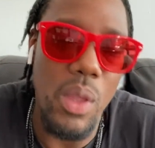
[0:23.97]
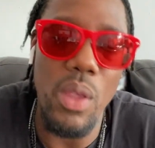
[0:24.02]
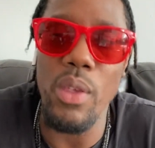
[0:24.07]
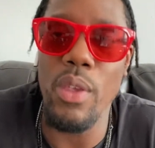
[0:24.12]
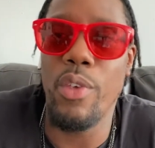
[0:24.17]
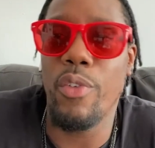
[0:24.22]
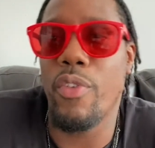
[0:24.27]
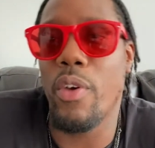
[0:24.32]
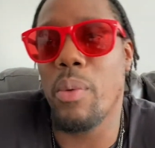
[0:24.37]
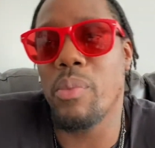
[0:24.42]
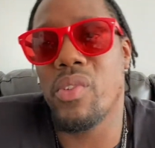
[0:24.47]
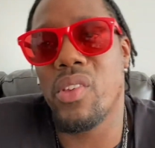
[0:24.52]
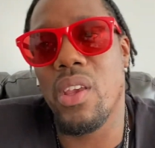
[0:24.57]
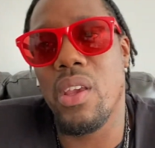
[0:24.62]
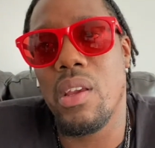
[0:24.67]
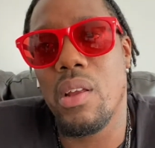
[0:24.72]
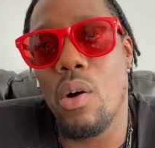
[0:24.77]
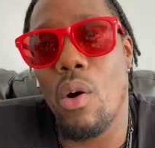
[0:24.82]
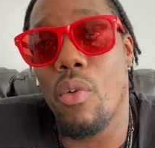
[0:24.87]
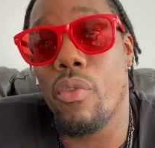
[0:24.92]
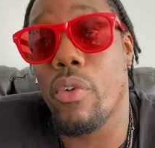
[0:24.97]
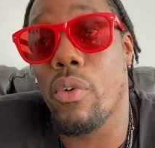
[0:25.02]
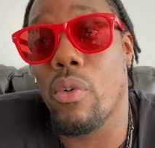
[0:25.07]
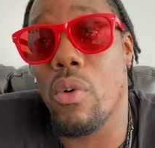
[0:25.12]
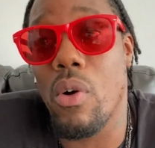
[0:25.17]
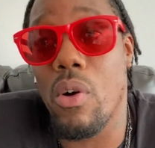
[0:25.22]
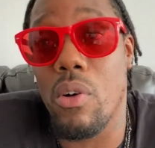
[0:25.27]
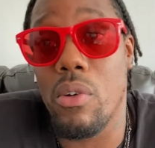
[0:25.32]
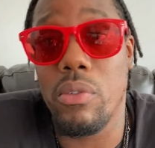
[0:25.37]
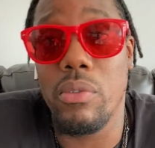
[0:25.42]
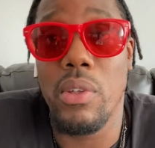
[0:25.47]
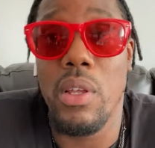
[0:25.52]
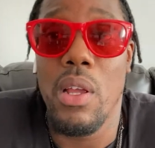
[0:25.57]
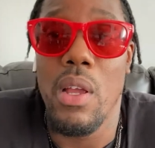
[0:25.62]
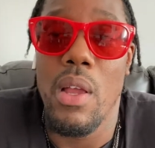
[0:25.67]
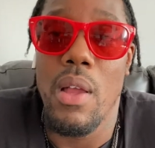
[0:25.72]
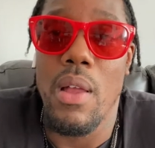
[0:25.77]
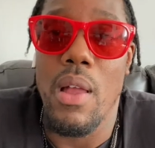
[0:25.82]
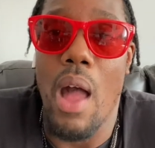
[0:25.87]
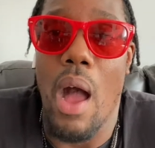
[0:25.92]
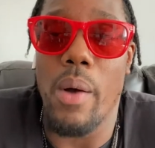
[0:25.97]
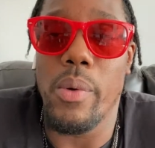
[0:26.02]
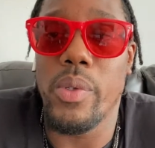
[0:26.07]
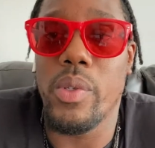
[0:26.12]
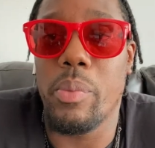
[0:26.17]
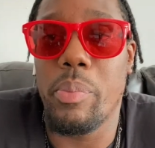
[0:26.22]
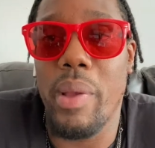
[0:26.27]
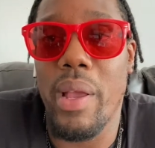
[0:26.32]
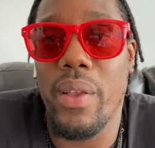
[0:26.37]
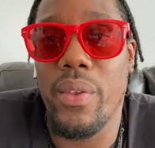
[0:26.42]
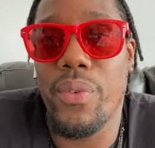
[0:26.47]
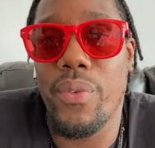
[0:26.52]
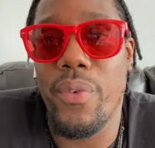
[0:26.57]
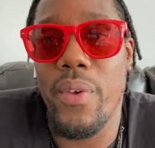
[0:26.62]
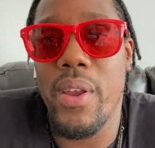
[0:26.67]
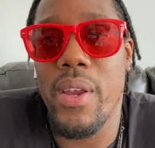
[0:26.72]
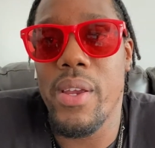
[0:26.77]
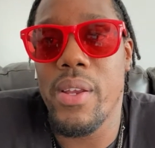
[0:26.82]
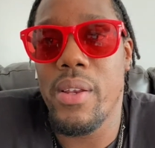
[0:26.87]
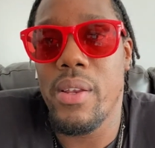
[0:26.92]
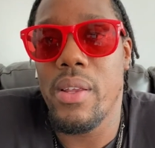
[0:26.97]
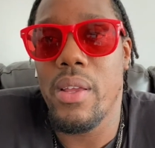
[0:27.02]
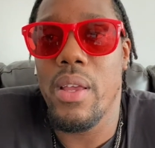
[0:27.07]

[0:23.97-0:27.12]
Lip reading: You feel what I'm saying? Overall, I was a Banks fan